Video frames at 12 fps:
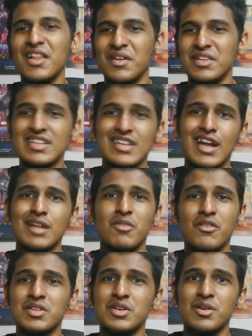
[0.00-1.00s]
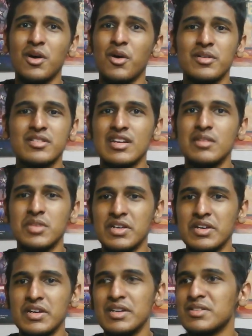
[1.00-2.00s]
These kind of movie, is gonna be
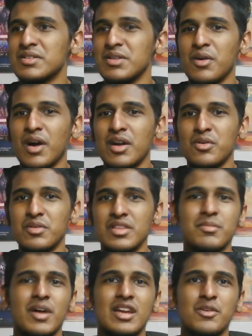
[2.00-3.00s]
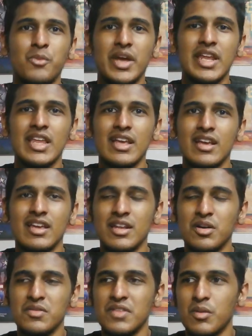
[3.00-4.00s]
good, so I don't really mind waiting.
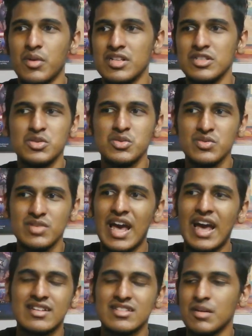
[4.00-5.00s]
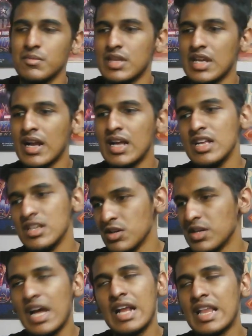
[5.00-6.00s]
If they want to add something.
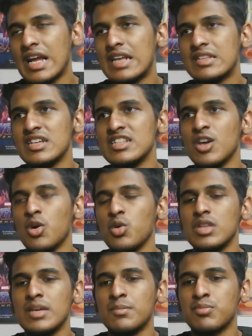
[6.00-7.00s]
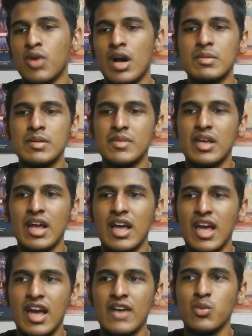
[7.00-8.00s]
So yeah, like I said, the only problem that I
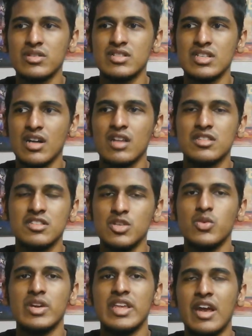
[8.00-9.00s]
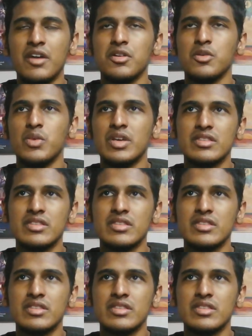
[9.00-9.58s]
have was the continuity error